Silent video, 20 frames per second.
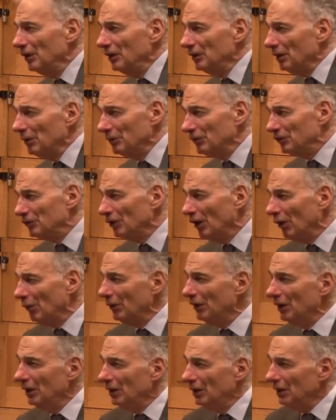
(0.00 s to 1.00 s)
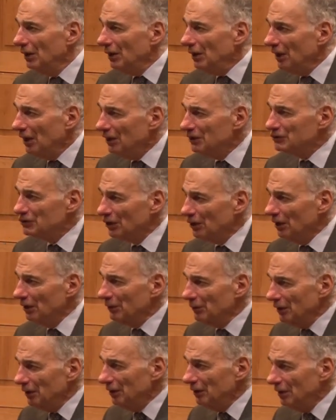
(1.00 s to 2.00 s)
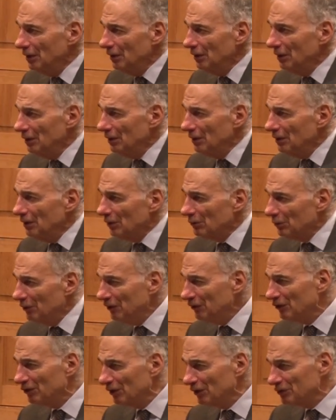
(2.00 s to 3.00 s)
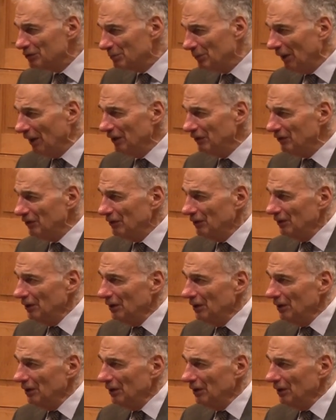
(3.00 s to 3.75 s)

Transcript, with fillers: There was no engineering research base